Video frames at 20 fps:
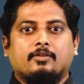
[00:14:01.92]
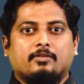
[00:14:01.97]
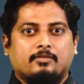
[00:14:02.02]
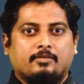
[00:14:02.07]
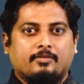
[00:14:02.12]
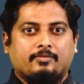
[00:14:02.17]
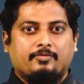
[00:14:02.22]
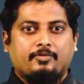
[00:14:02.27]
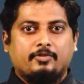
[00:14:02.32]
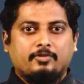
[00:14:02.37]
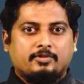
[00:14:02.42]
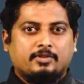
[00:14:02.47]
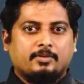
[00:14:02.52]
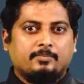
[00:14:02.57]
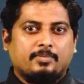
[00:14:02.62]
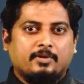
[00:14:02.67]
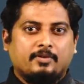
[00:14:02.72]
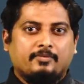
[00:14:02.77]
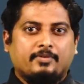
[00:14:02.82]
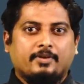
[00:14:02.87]
The future
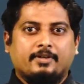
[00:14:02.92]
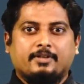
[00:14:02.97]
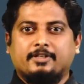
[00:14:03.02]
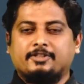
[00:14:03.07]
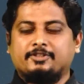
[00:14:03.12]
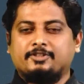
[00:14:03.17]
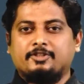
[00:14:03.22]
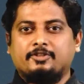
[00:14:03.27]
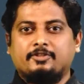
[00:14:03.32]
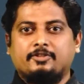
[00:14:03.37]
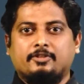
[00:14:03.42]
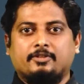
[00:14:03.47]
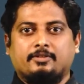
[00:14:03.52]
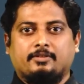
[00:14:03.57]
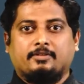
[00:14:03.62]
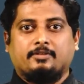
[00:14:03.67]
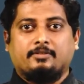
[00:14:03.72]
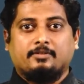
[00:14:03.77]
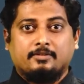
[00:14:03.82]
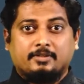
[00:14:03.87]
perfect
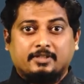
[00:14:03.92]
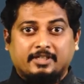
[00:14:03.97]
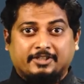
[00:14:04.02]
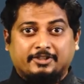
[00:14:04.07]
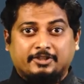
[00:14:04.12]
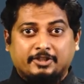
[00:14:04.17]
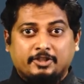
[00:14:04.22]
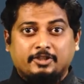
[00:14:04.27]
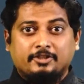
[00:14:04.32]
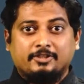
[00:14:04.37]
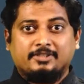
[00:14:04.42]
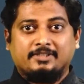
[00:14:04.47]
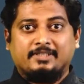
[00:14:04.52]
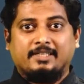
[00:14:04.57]
continuous